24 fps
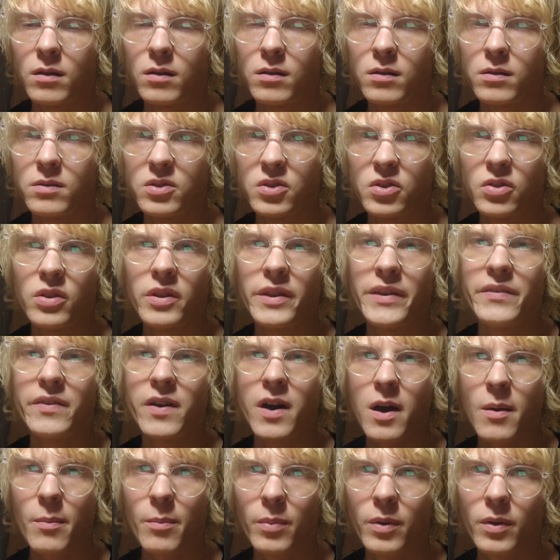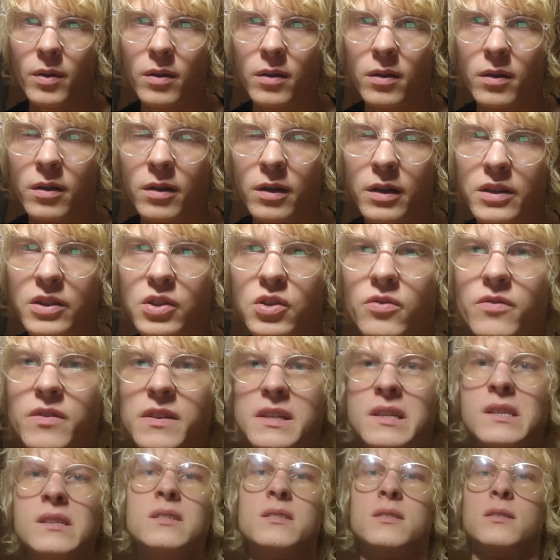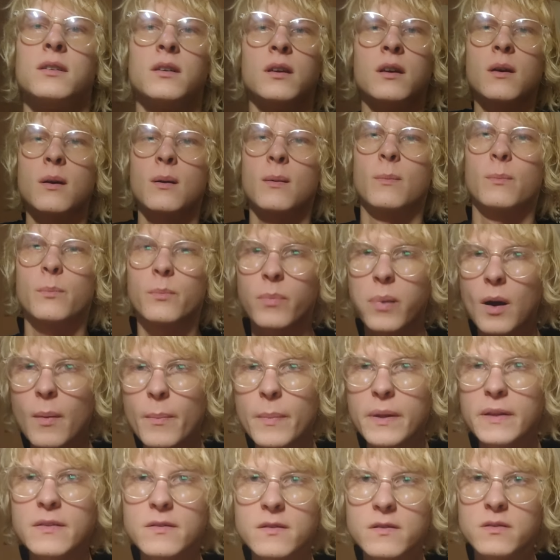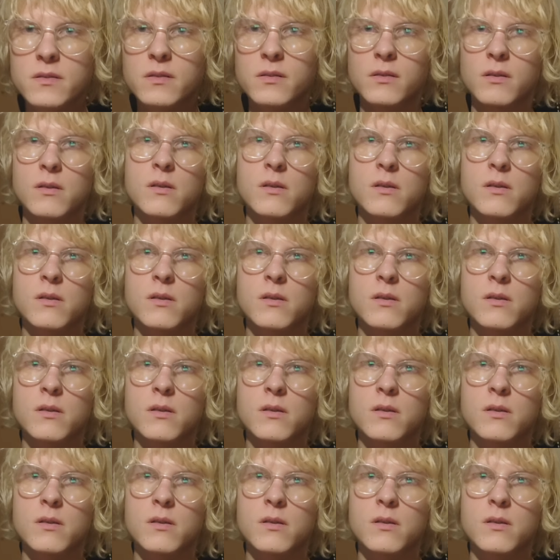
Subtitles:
To give up to these puppets,